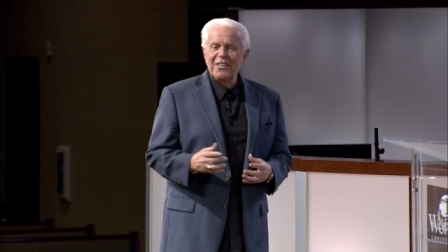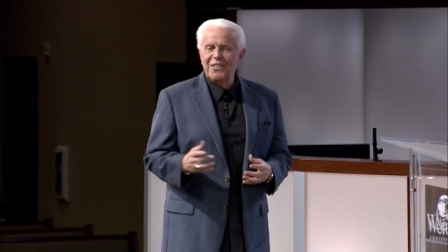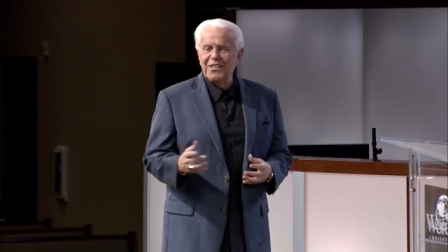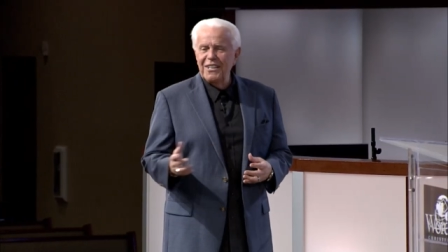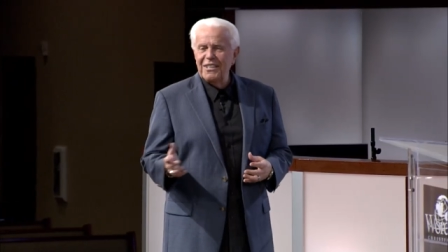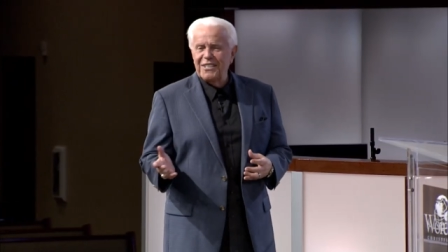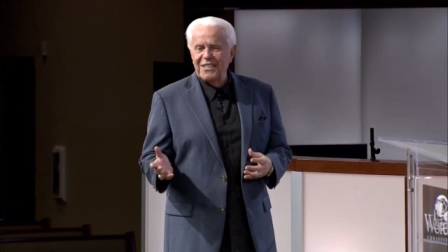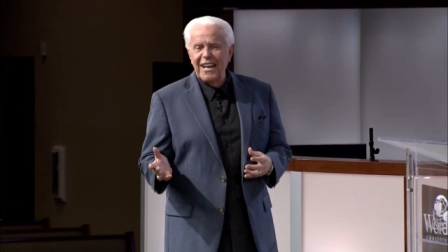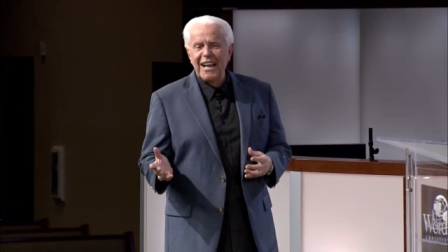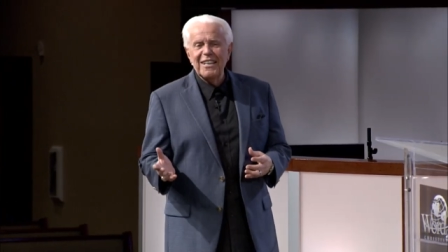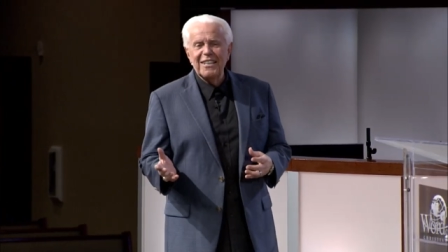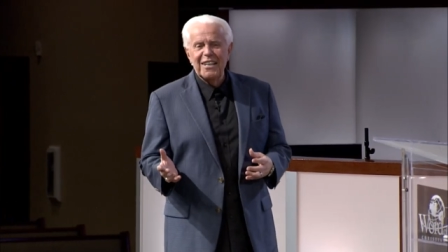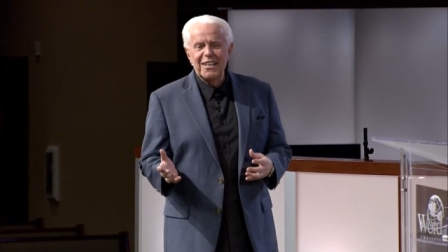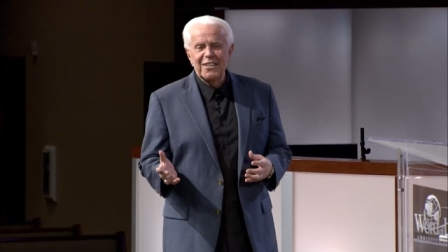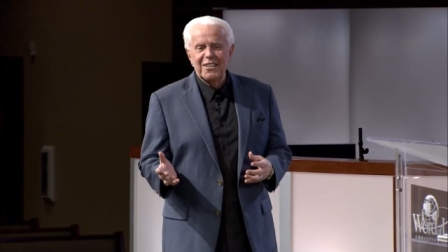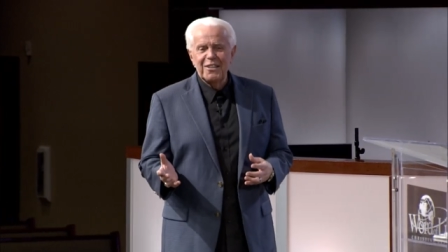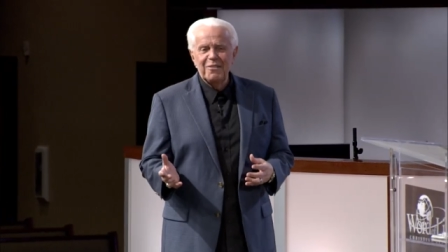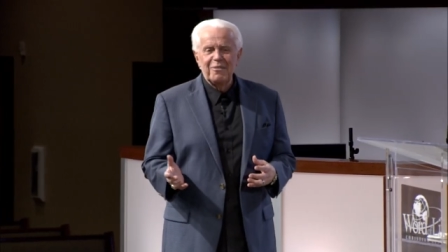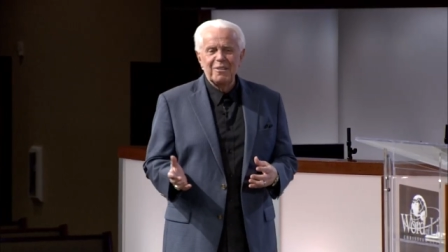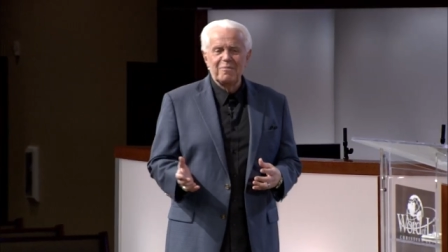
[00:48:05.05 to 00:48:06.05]
she said that
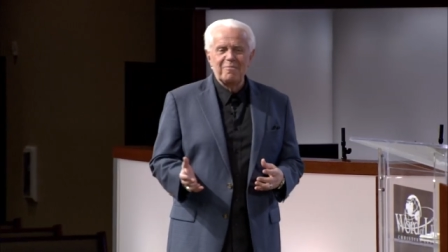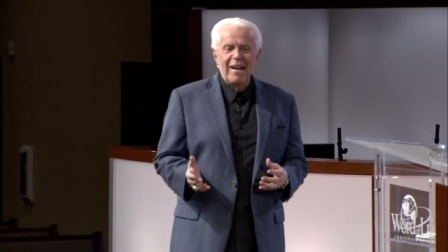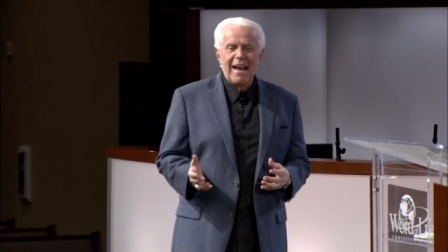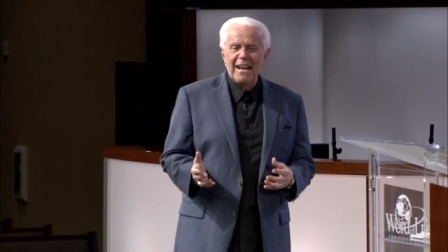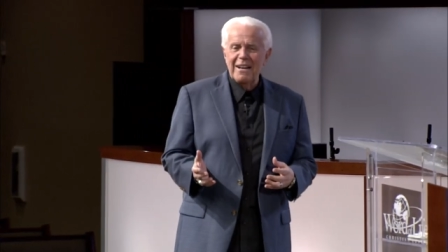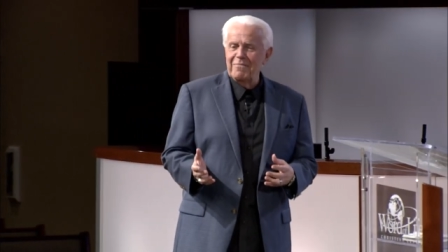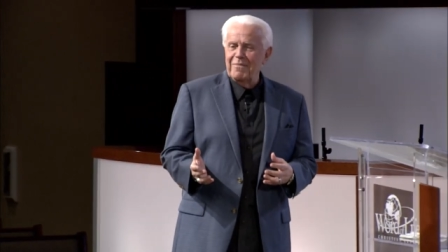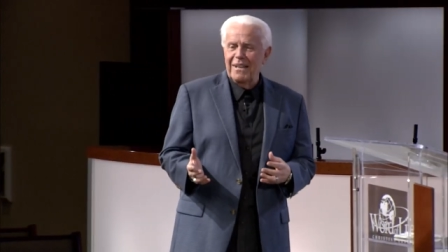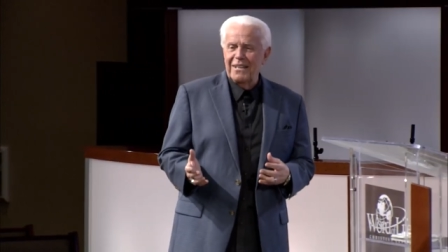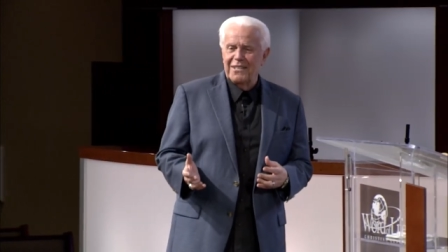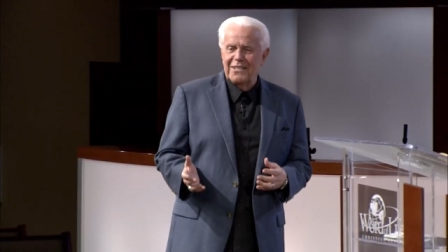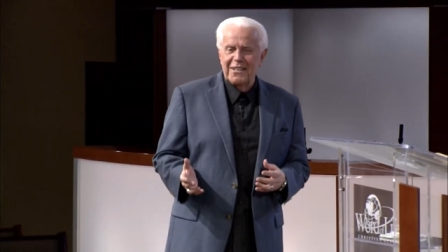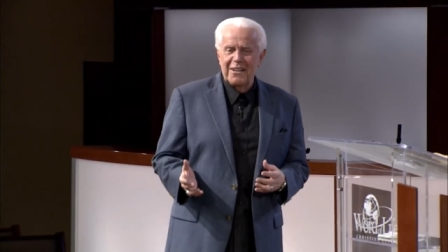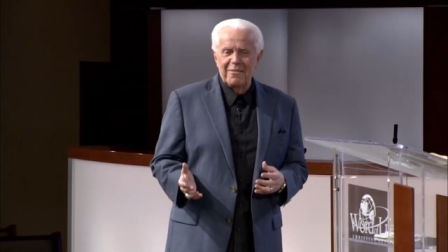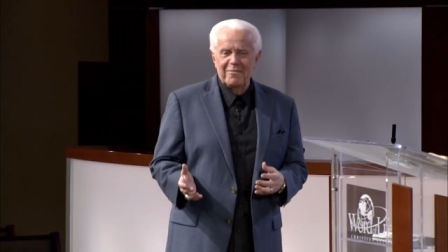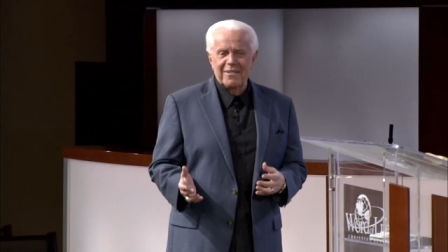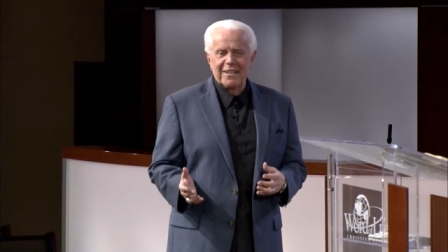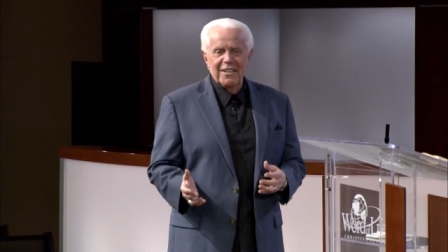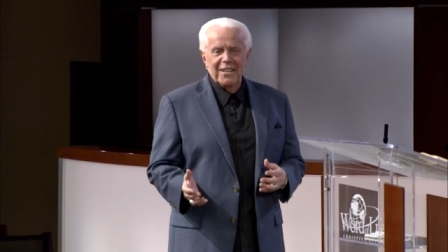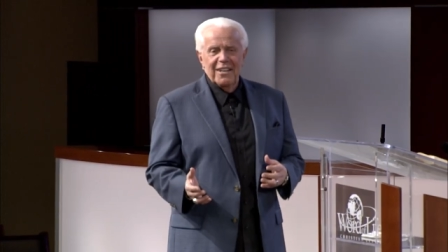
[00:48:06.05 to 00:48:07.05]
she was mad about
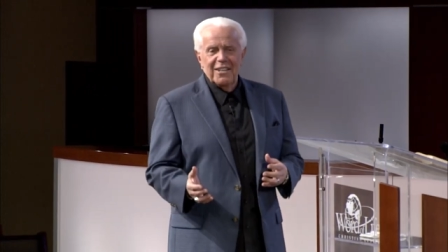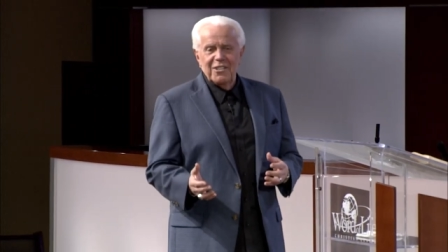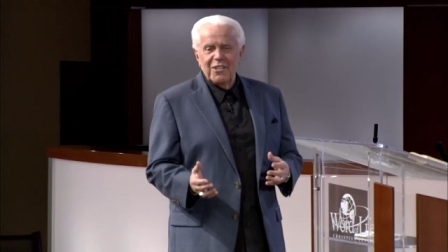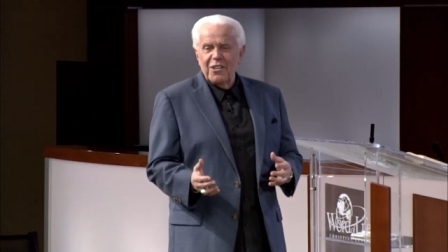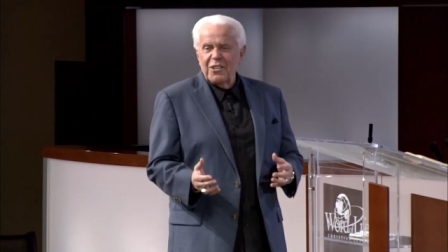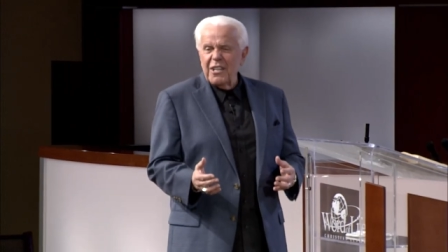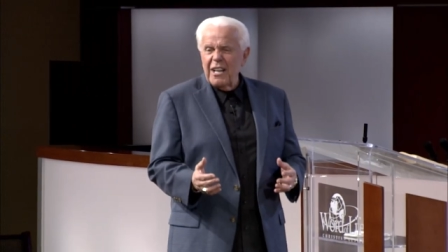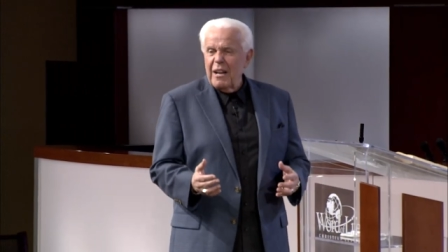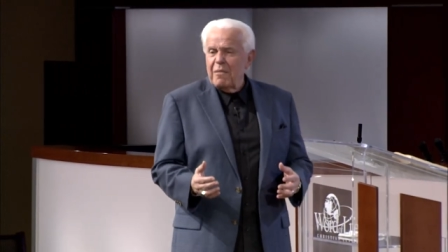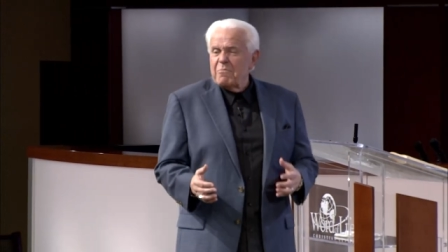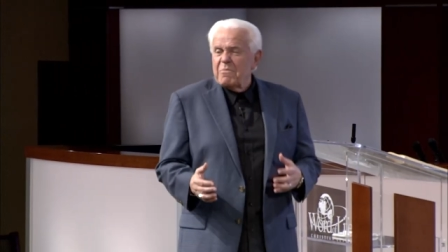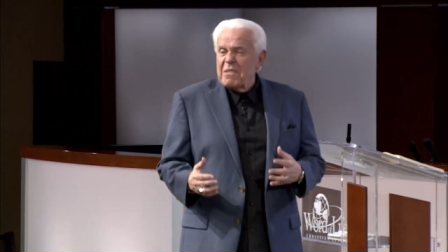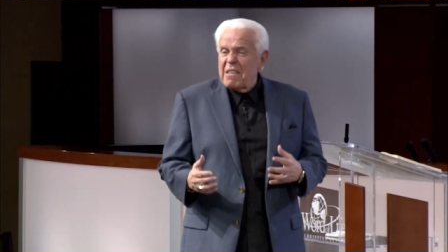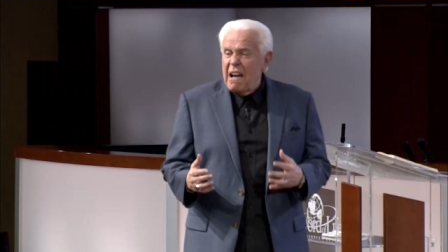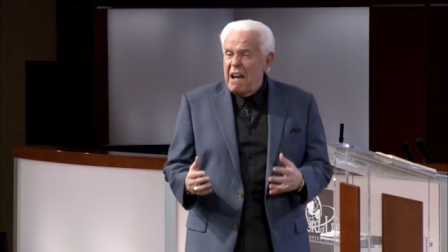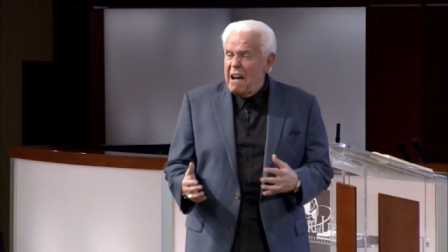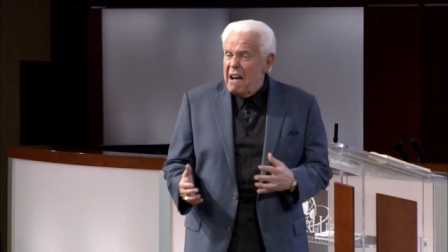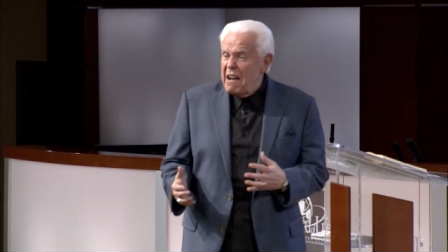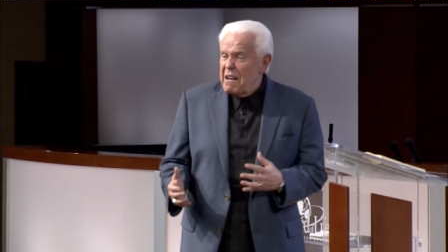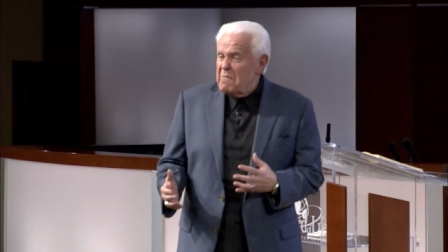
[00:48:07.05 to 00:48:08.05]
something. She said, I'm
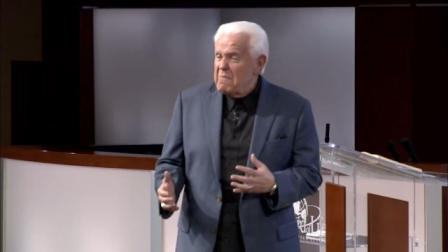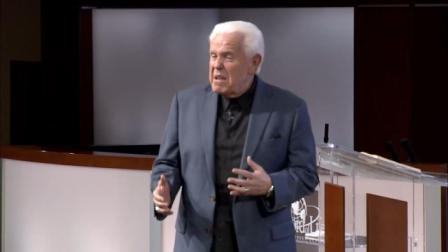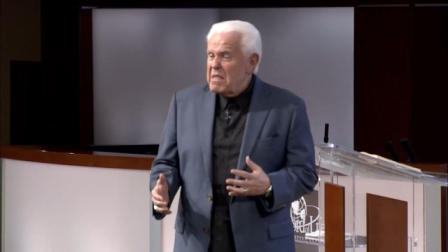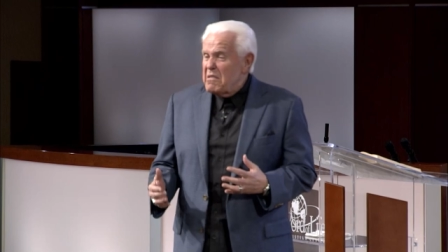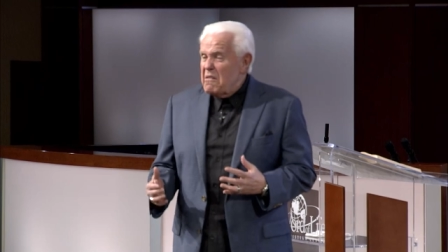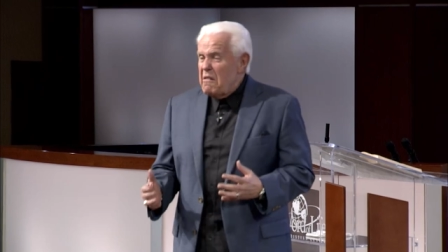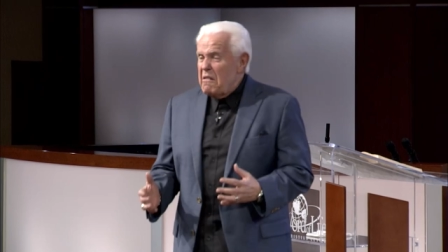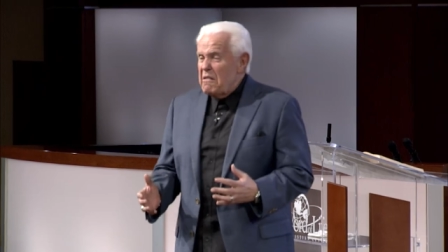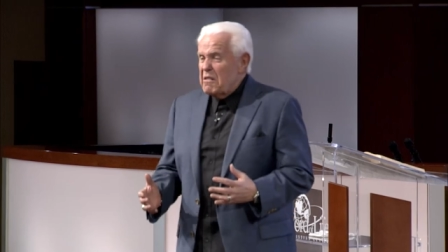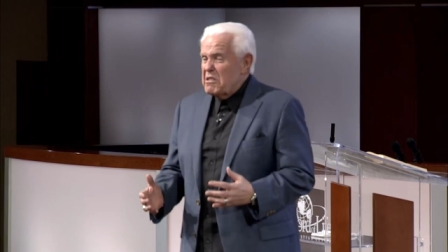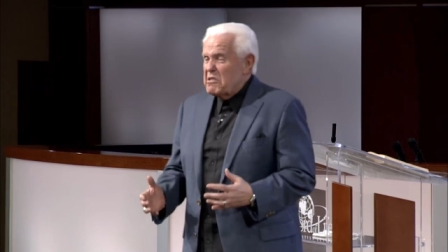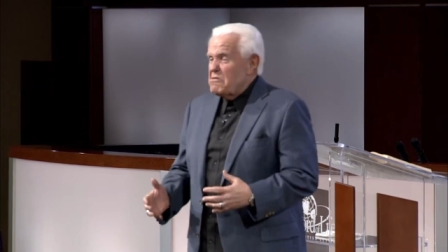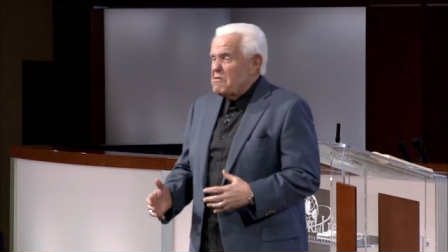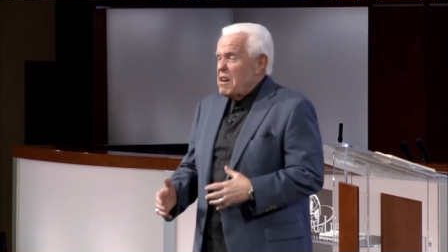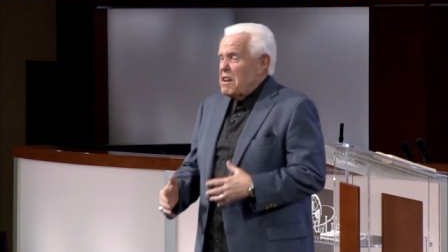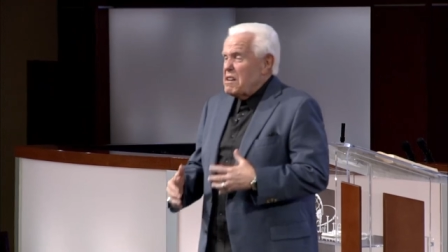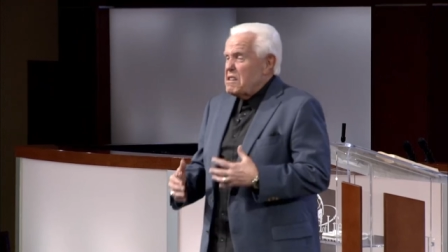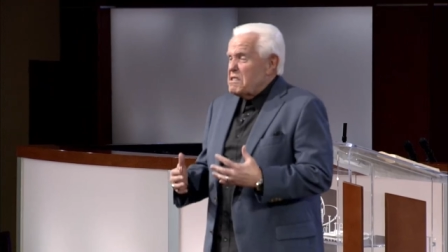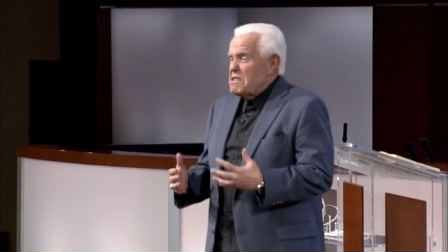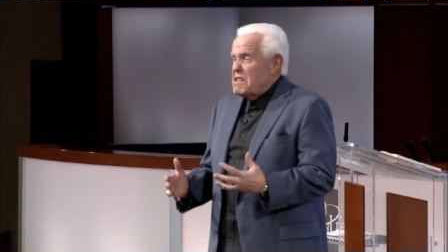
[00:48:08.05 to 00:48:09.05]
tired of my daughters
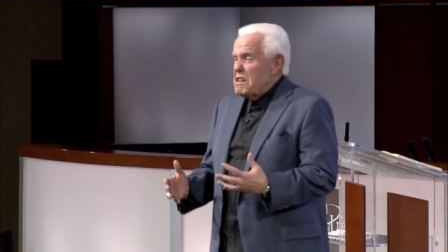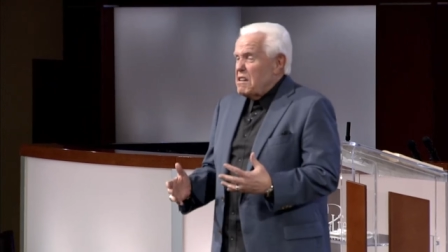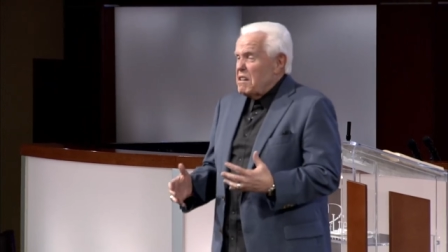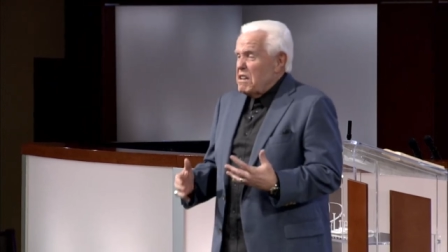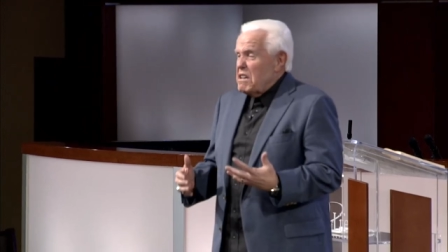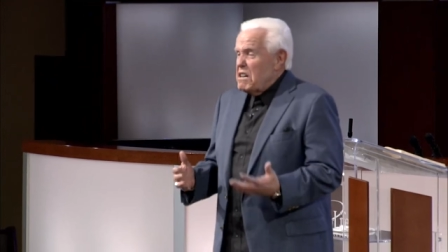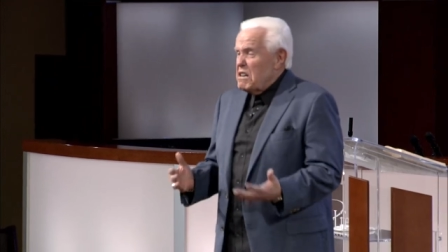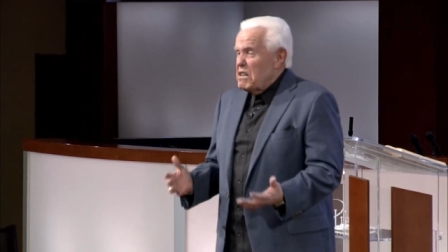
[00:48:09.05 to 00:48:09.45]
trying to sell their